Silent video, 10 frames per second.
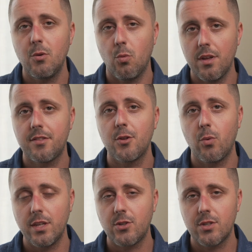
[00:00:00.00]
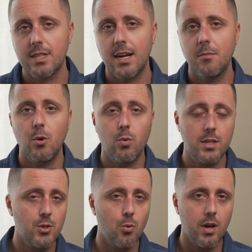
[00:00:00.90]
with the winter time, the
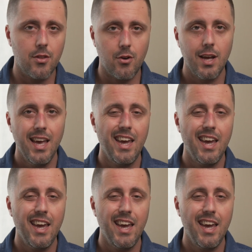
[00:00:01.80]
winter weather,